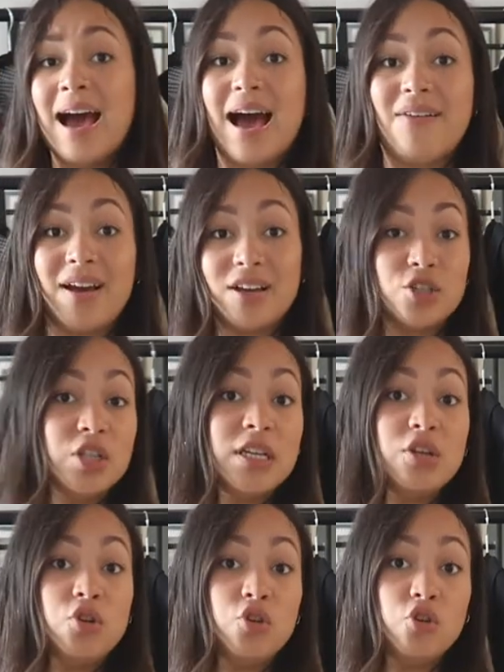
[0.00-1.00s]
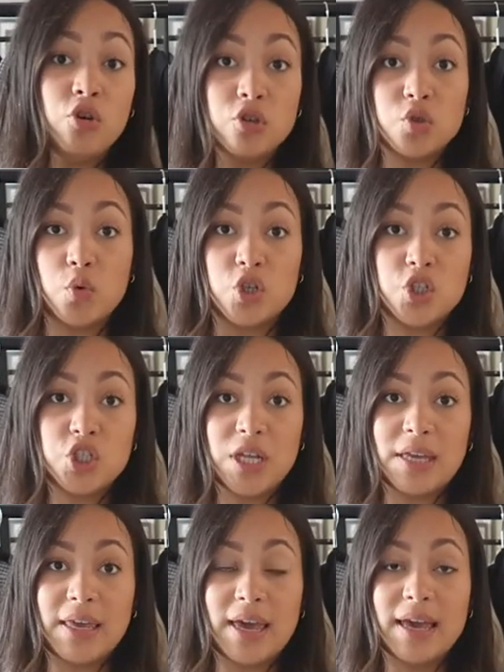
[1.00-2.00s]
I've actually not washed
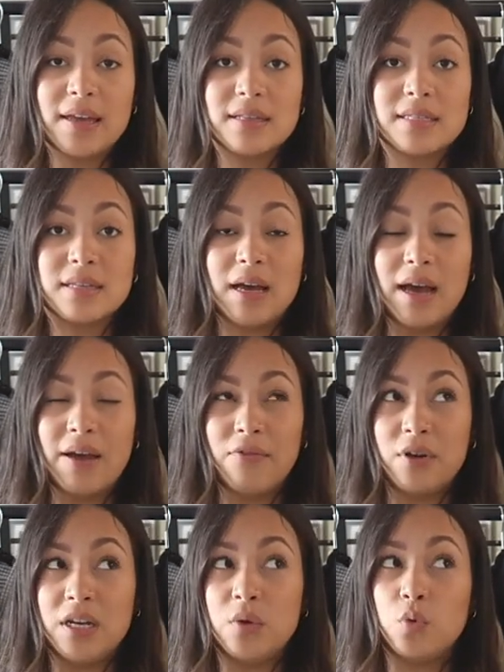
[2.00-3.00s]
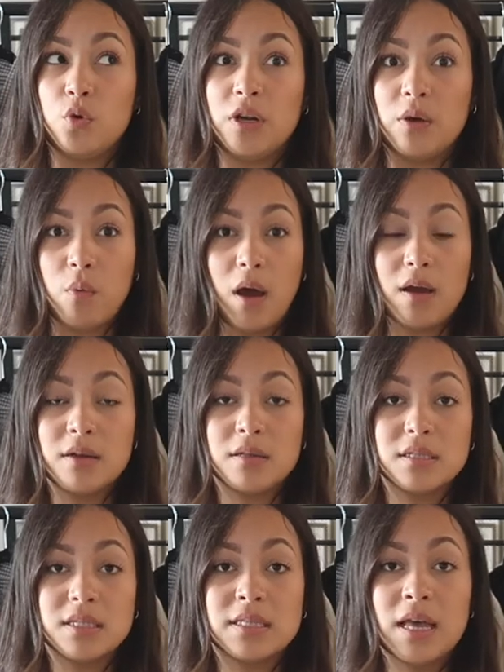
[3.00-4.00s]
it yet. I've only worn it
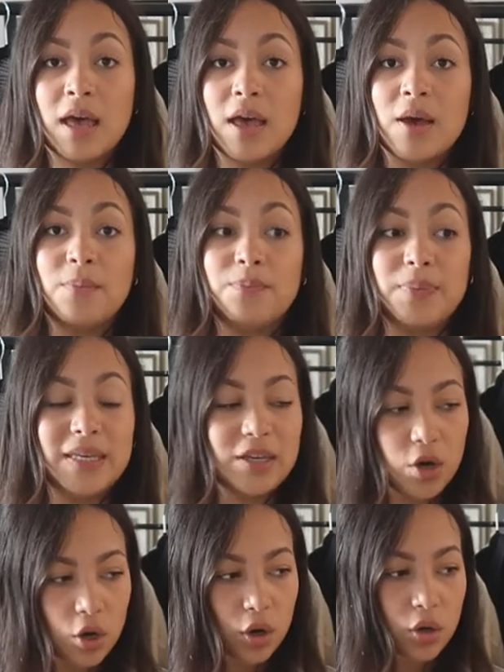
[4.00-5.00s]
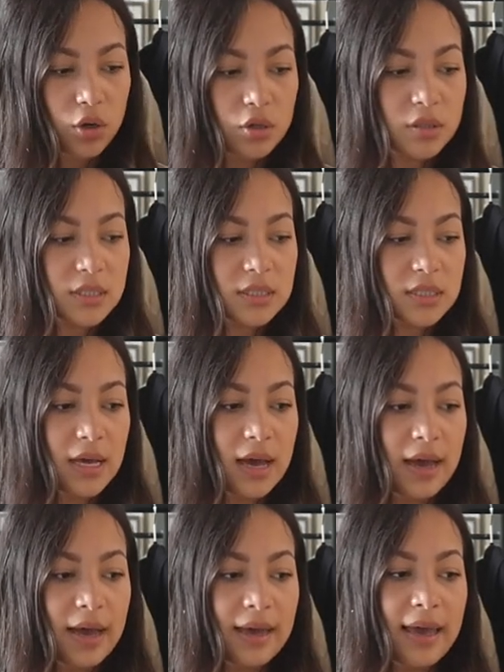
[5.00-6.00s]
once because
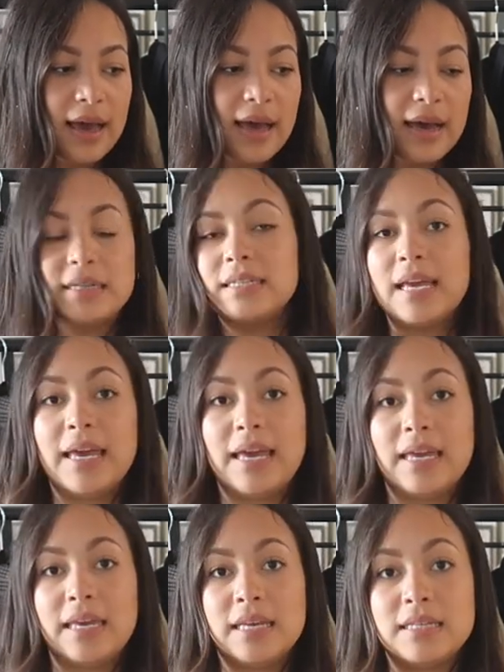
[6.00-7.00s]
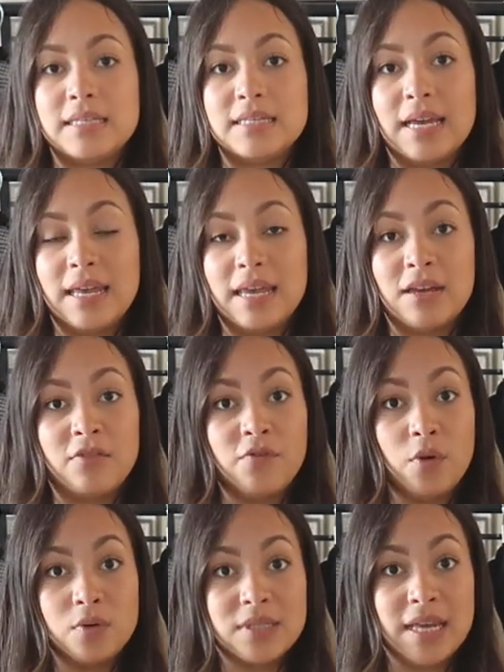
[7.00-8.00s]
I had a Zadig &
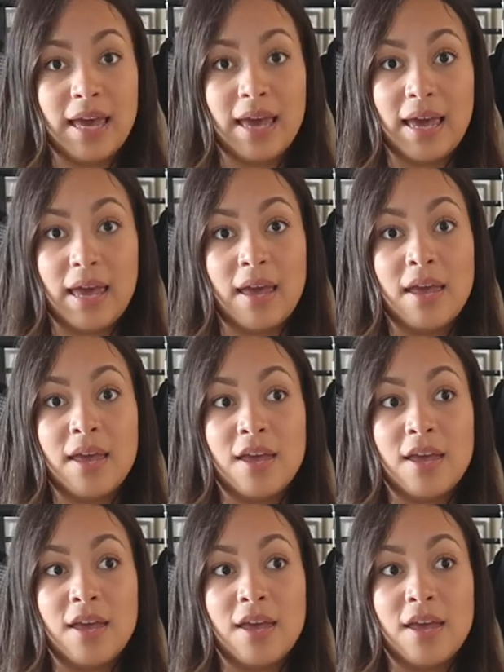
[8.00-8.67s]
Voltaire